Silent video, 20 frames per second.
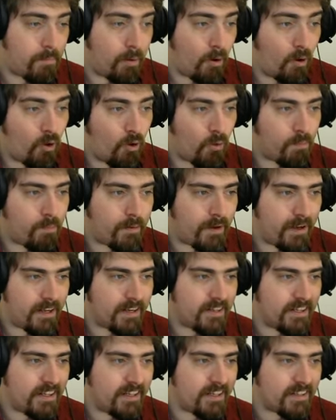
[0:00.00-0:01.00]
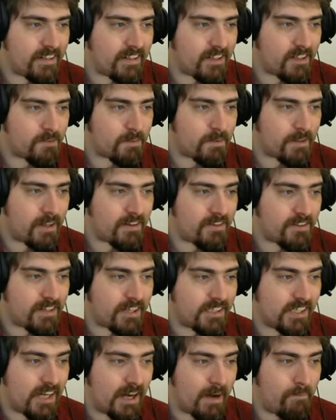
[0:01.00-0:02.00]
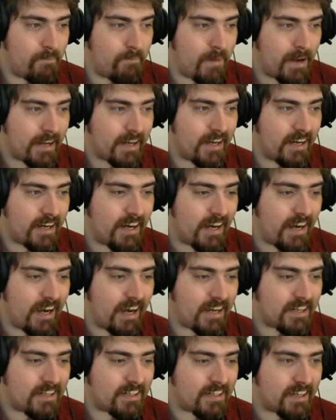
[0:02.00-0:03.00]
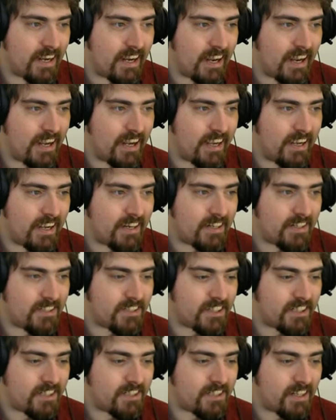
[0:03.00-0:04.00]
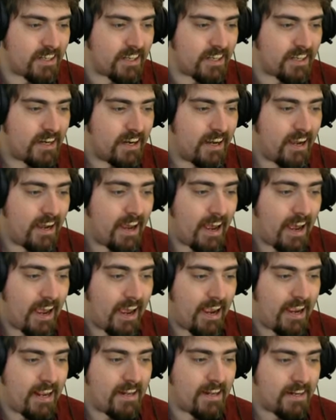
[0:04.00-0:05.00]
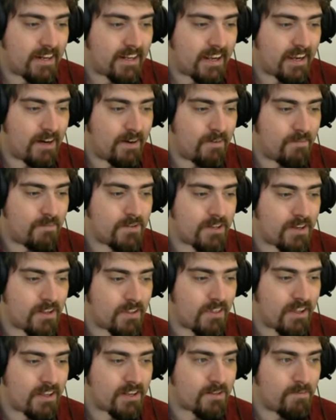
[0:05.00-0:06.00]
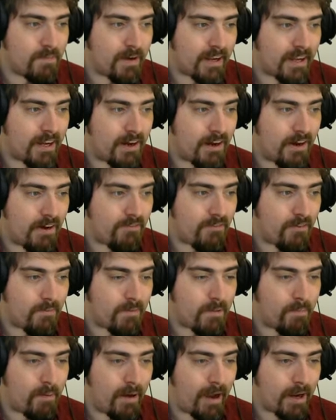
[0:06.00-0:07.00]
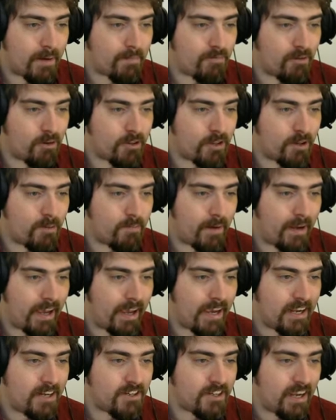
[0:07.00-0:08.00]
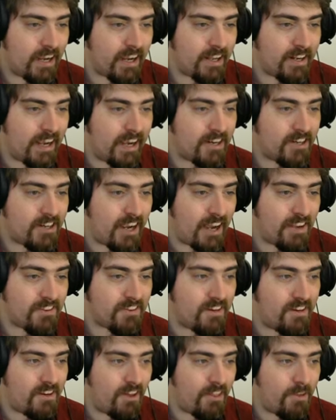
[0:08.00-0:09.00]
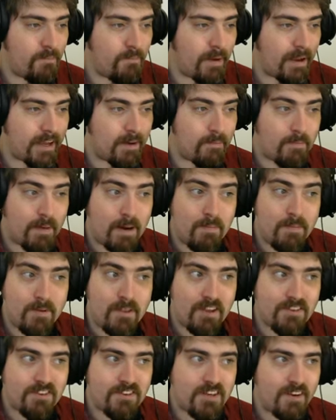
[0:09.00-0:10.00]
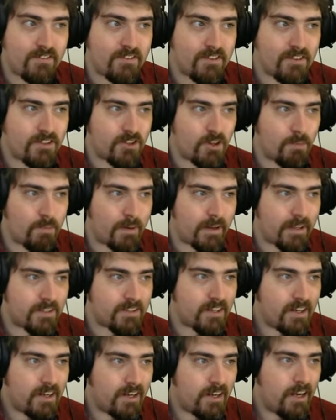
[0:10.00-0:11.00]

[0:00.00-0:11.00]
Pop, indeed it does, but there's still a Mega and a G C. In comes this Mega from the back, brought in by A J, and A J has another Mega. Maybe there's enough to stop it.